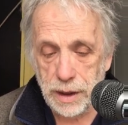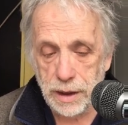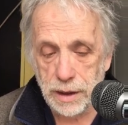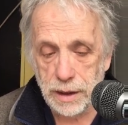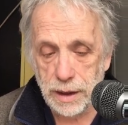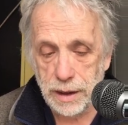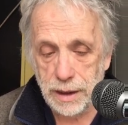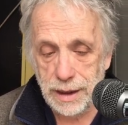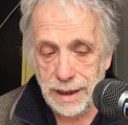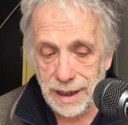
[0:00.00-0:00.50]

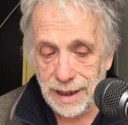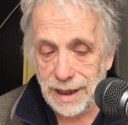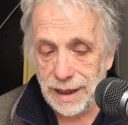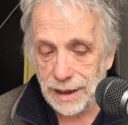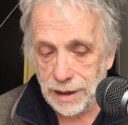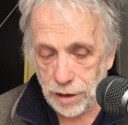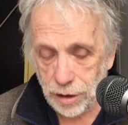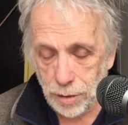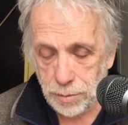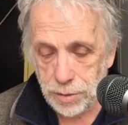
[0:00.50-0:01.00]
whether our
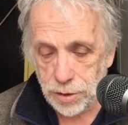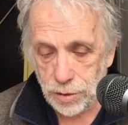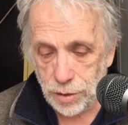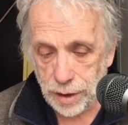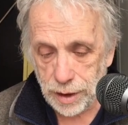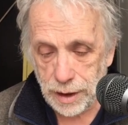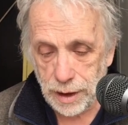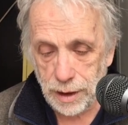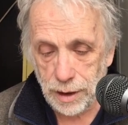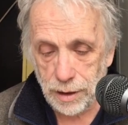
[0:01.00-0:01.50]
partner
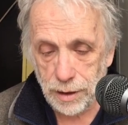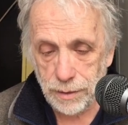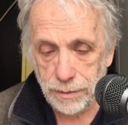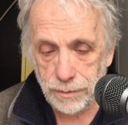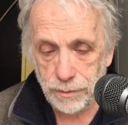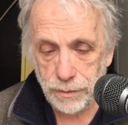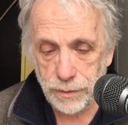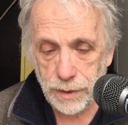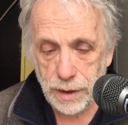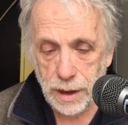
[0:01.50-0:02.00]
is a
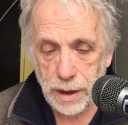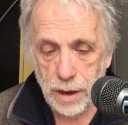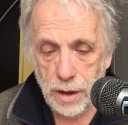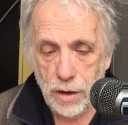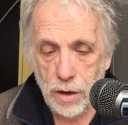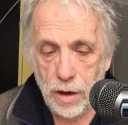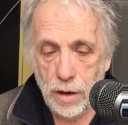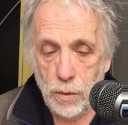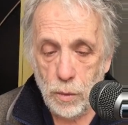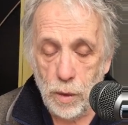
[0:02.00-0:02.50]
stiff
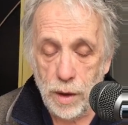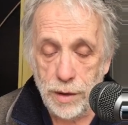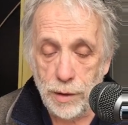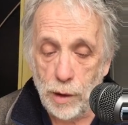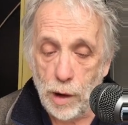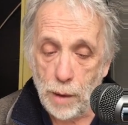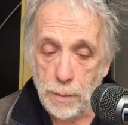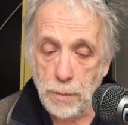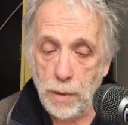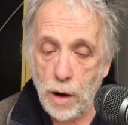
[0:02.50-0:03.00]
club,
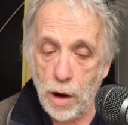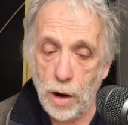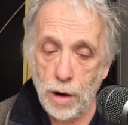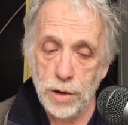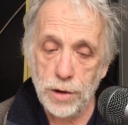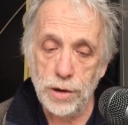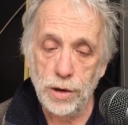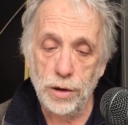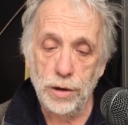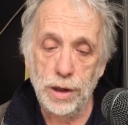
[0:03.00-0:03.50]
right,
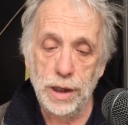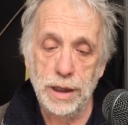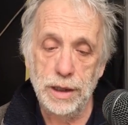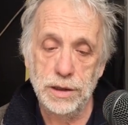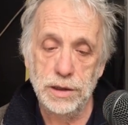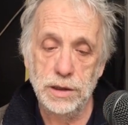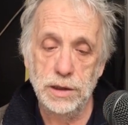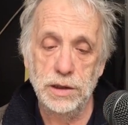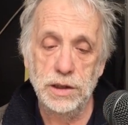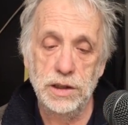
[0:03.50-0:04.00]

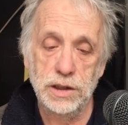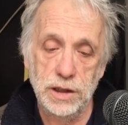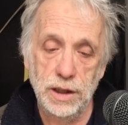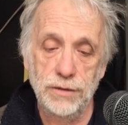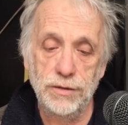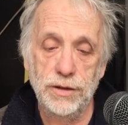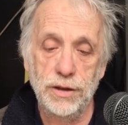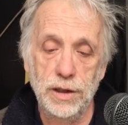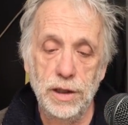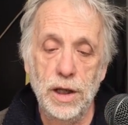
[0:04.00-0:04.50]
or whether
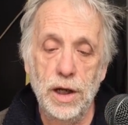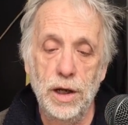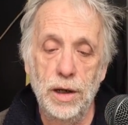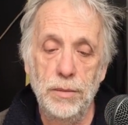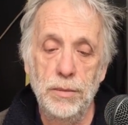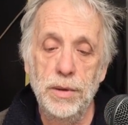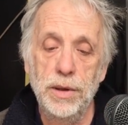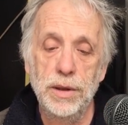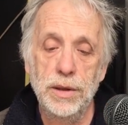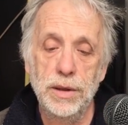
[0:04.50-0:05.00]
South
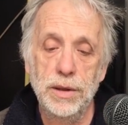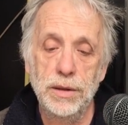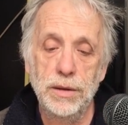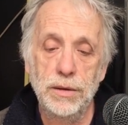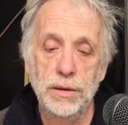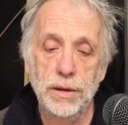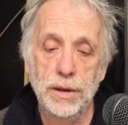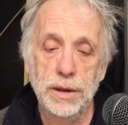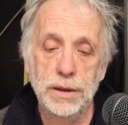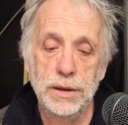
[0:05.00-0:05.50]

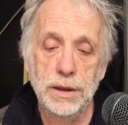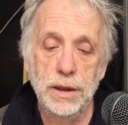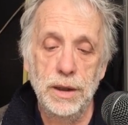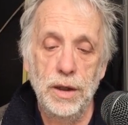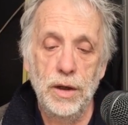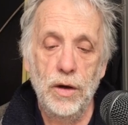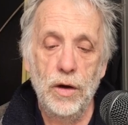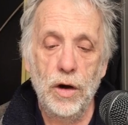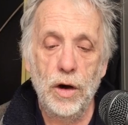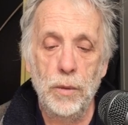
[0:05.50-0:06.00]
had
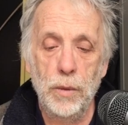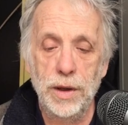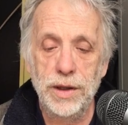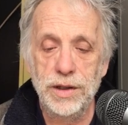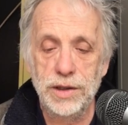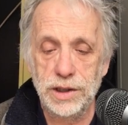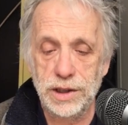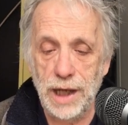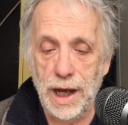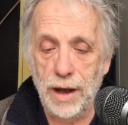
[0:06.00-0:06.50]
a stiff
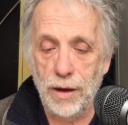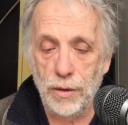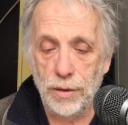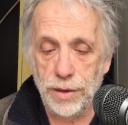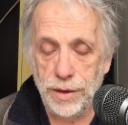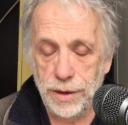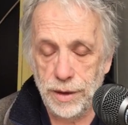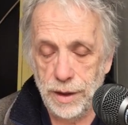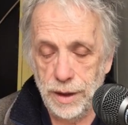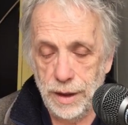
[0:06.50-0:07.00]
club. So
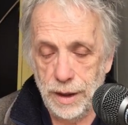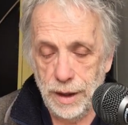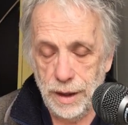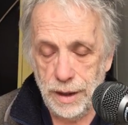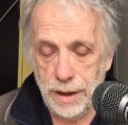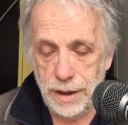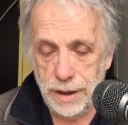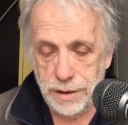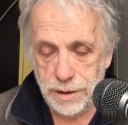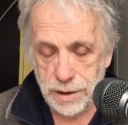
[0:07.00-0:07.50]
it's
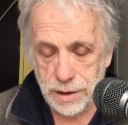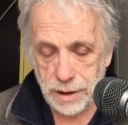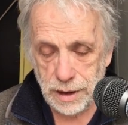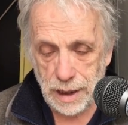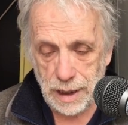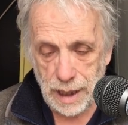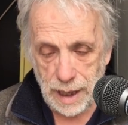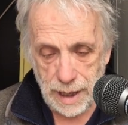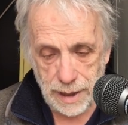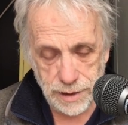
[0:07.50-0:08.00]
kind of
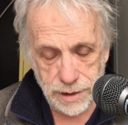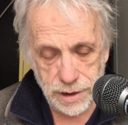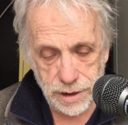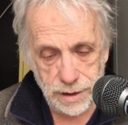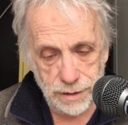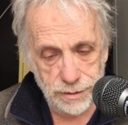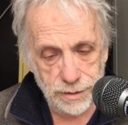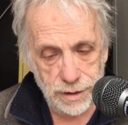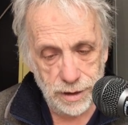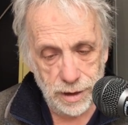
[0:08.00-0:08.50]

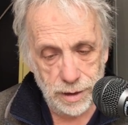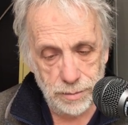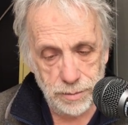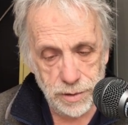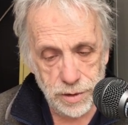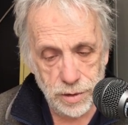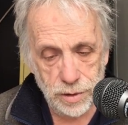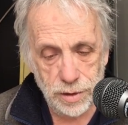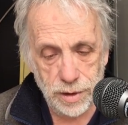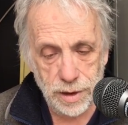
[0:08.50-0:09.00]
open,
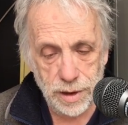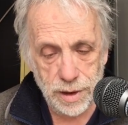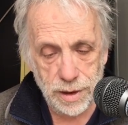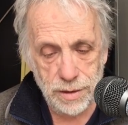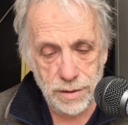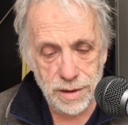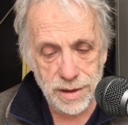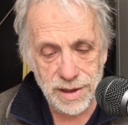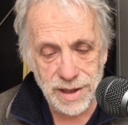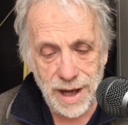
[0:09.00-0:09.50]
right?
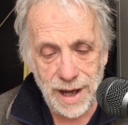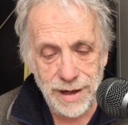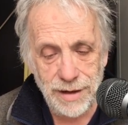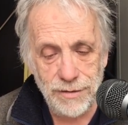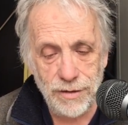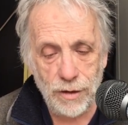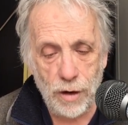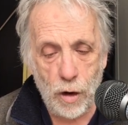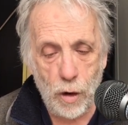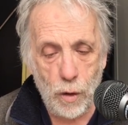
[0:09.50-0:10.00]
I'm going to play
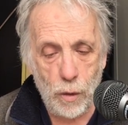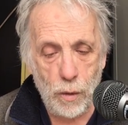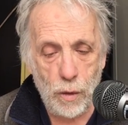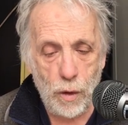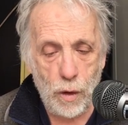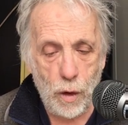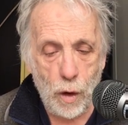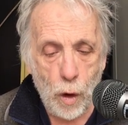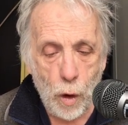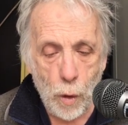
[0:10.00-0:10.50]
for
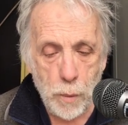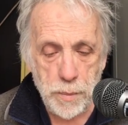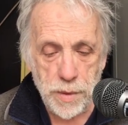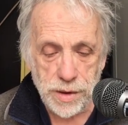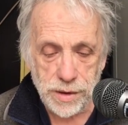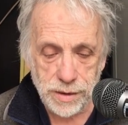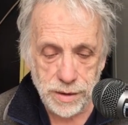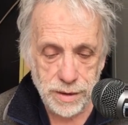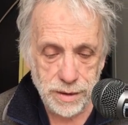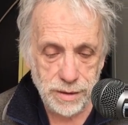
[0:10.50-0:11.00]

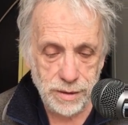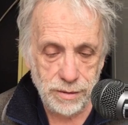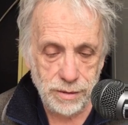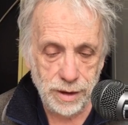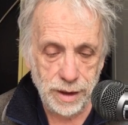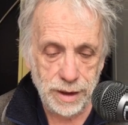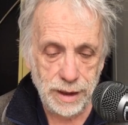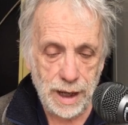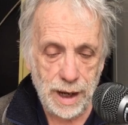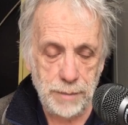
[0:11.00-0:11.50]
2-2.
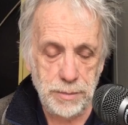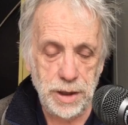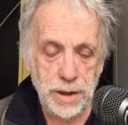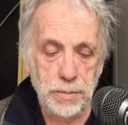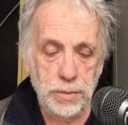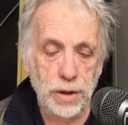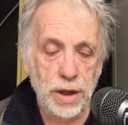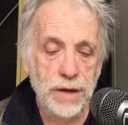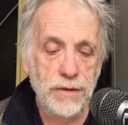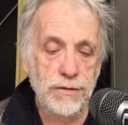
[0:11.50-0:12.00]
If
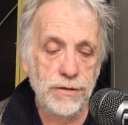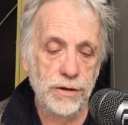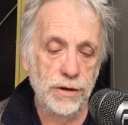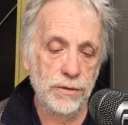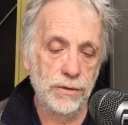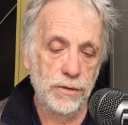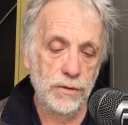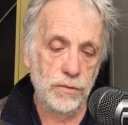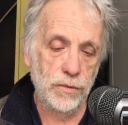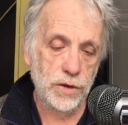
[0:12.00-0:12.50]
South happens
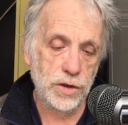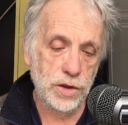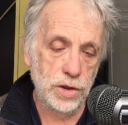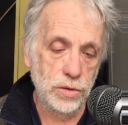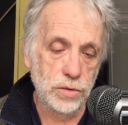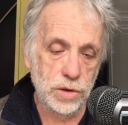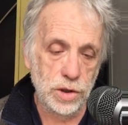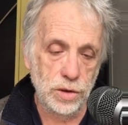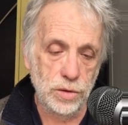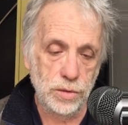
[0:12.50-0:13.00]
to be out,
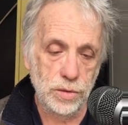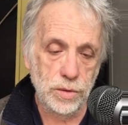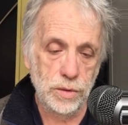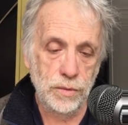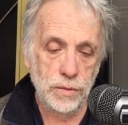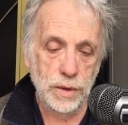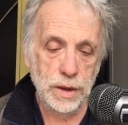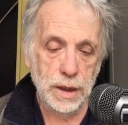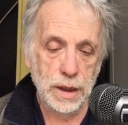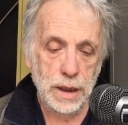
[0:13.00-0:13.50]
well, that's
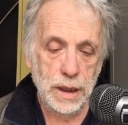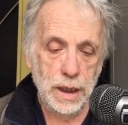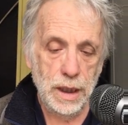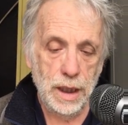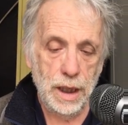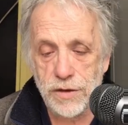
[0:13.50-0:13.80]
fine.